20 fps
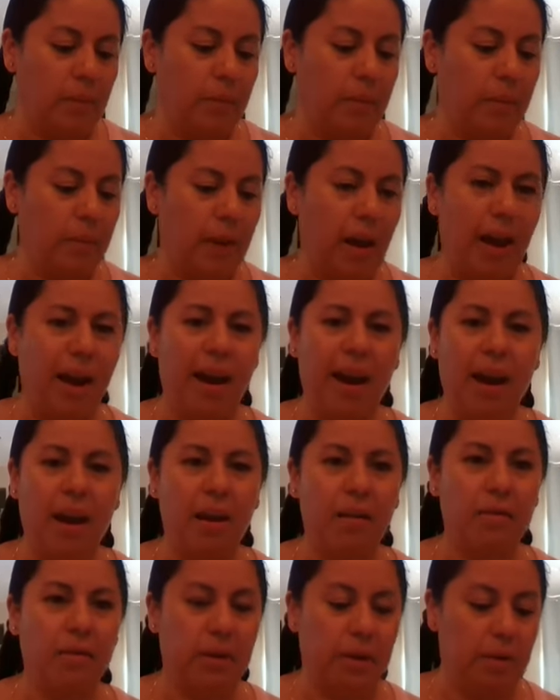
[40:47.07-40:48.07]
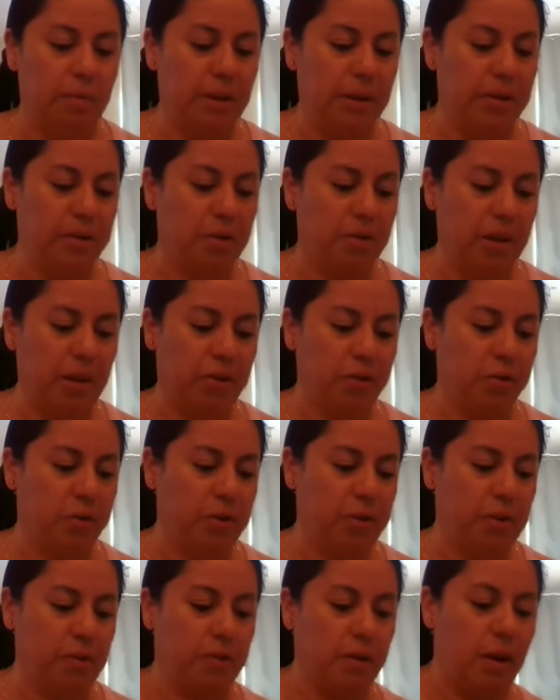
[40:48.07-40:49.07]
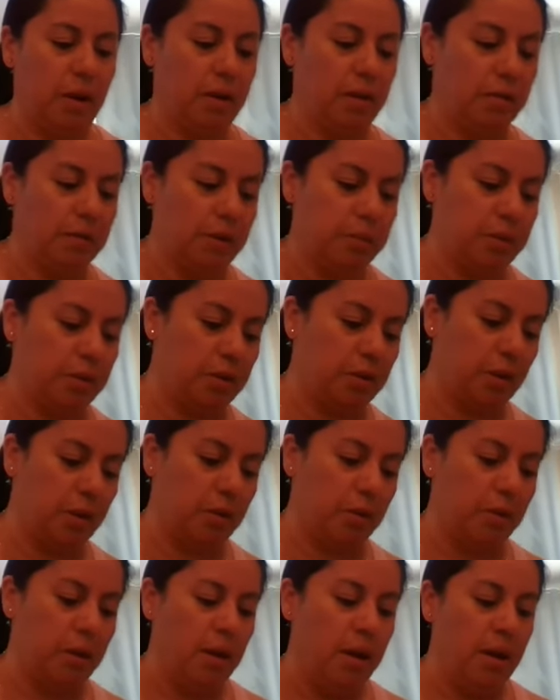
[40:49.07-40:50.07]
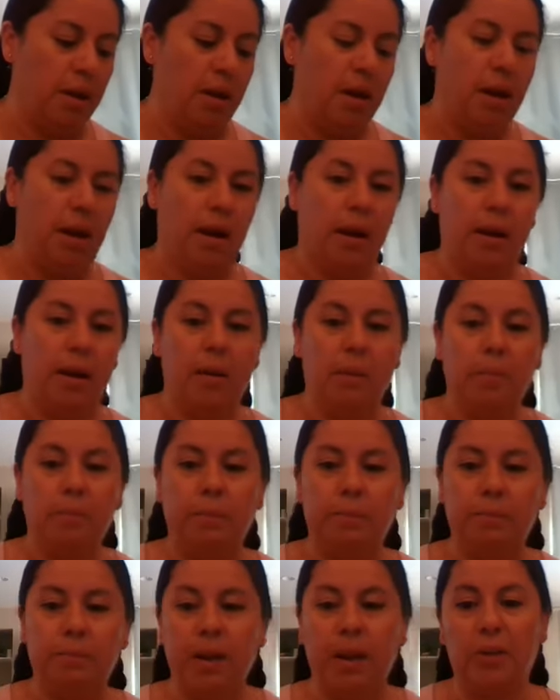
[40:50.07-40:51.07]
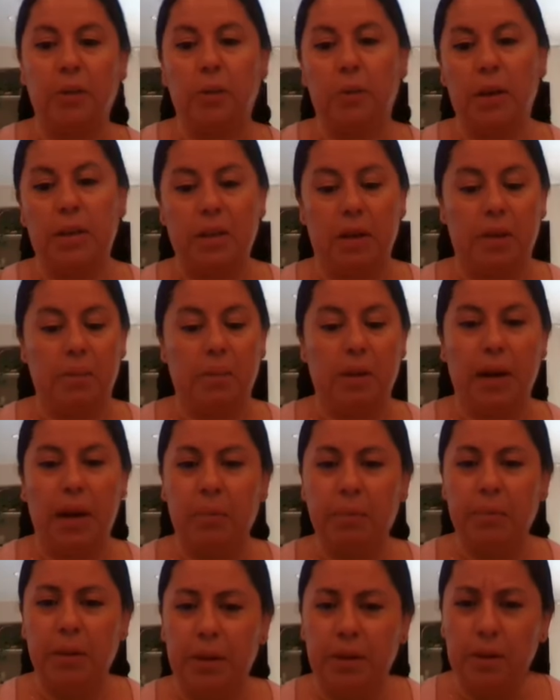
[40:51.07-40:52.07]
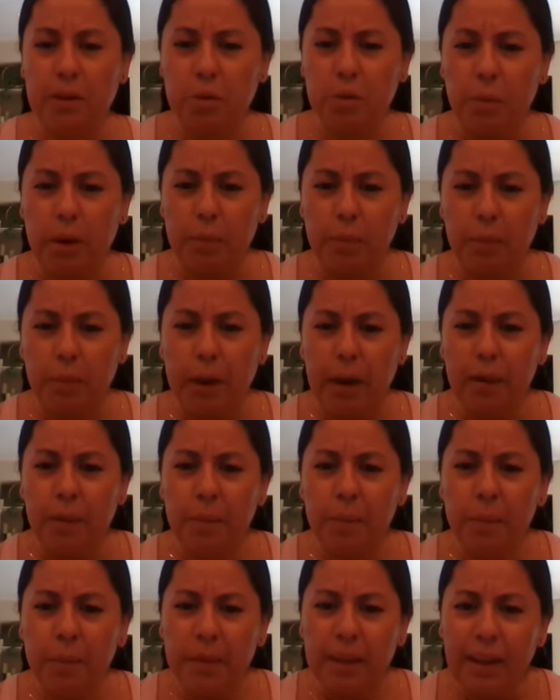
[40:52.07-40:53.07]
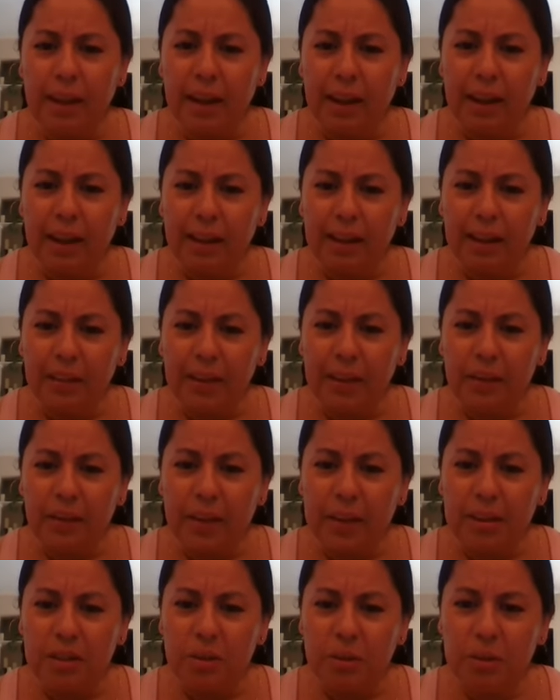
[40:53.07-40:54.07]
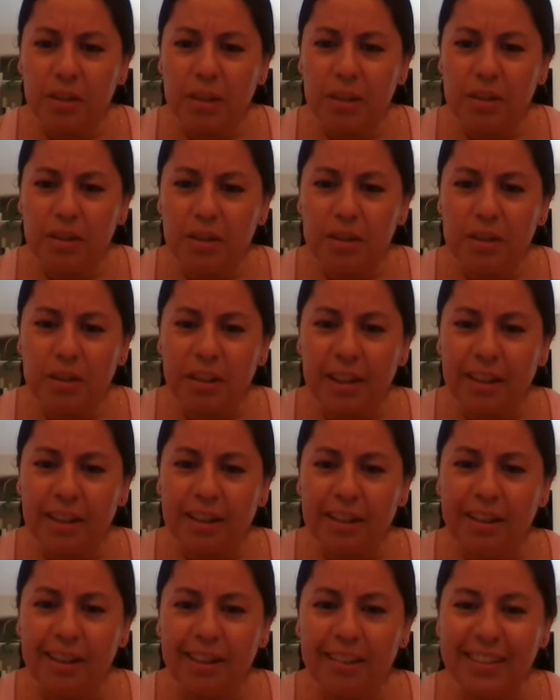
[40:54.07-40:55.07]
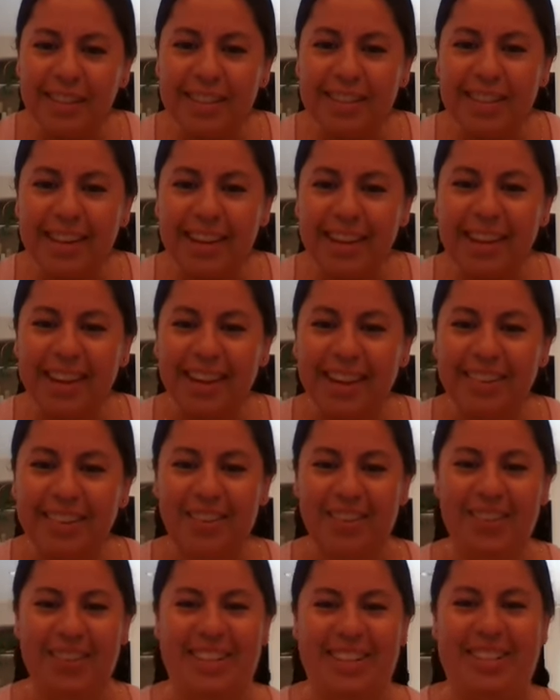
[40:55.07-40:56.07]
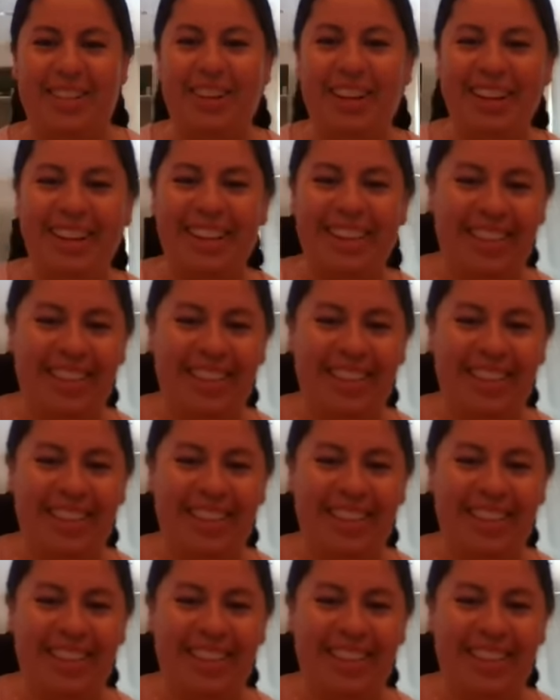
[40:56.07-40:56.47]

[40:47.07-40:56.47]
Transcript: I have a bunch of extras of all of them. So otherwise, I'd be happy to swap them out. I love it. As soon as you said Chloe said it, I knew it was funny.